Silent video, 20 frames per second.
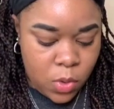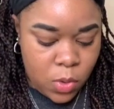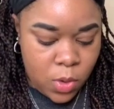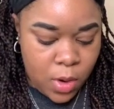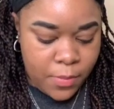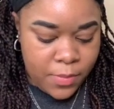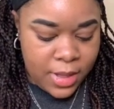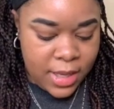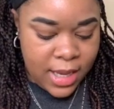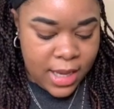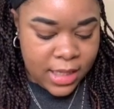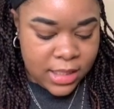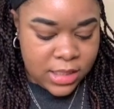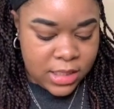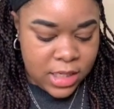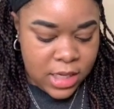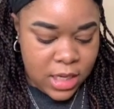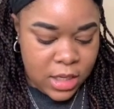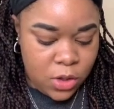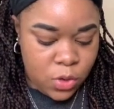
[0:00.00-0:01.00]
I'm
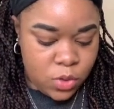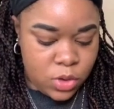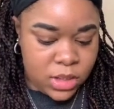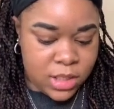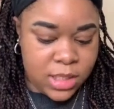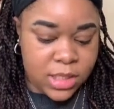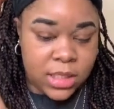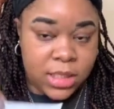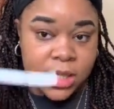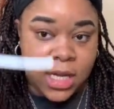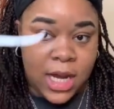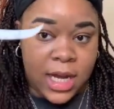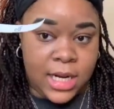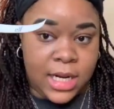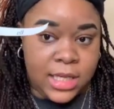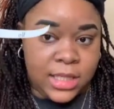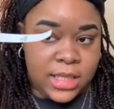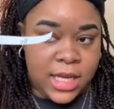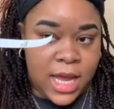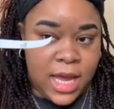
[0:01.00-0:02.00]
guessing you just kind
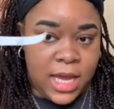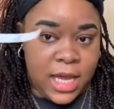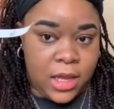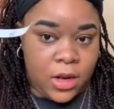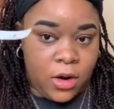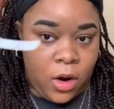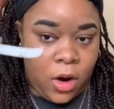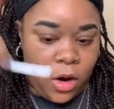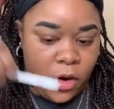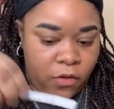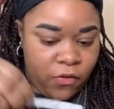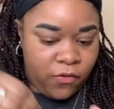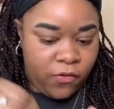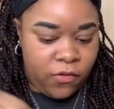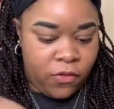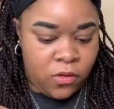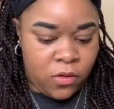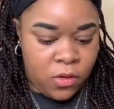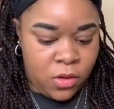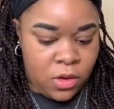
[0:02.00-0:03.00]
of take it
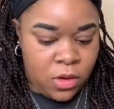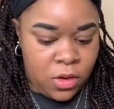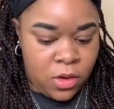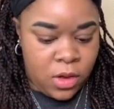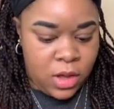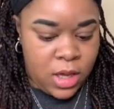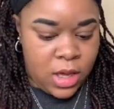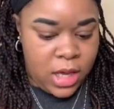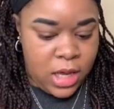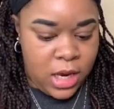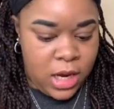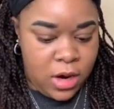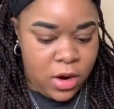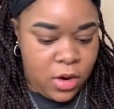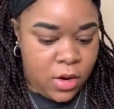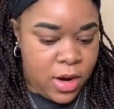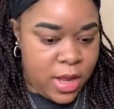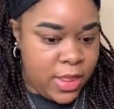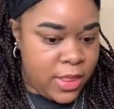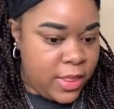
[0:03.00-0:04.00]
off here,
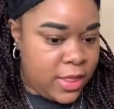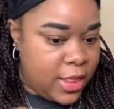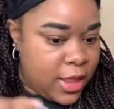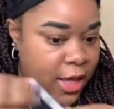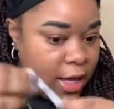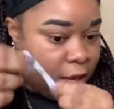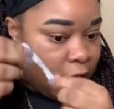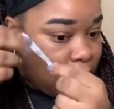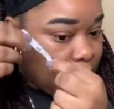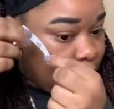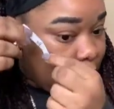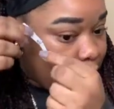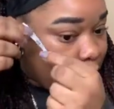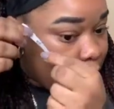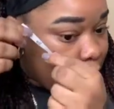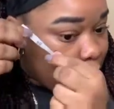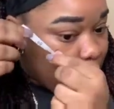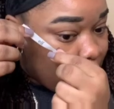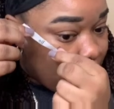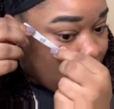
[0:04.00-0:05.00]
and
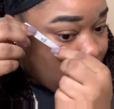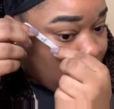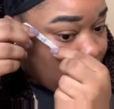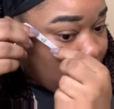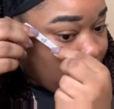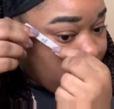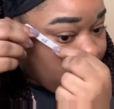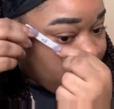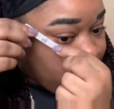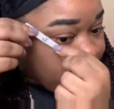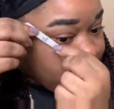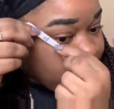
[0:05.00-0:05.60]
then you